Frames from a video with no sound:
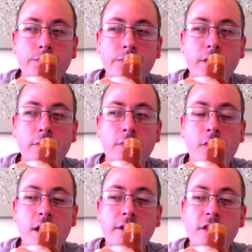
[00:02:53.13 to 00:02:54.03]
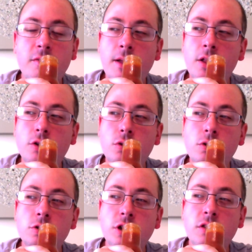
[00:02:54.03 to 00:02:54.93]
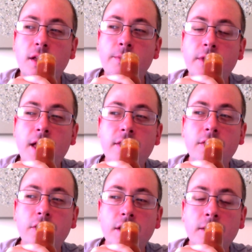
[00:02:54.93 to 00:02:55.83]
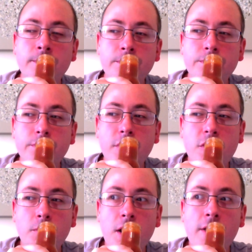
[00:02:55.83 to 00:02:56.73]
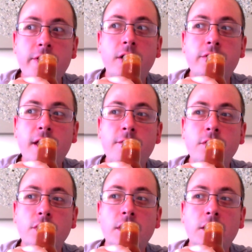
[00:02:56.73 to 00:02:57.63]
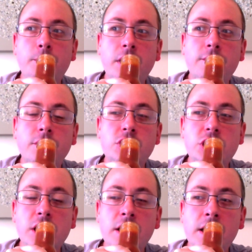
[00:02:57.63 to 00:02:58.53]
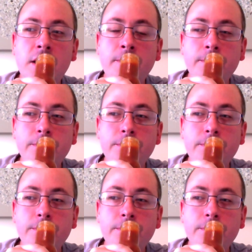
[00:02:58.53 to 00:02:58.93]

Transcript: That really does smell gorgeous. I'm getting the tomato, definitely, a bit of the chili.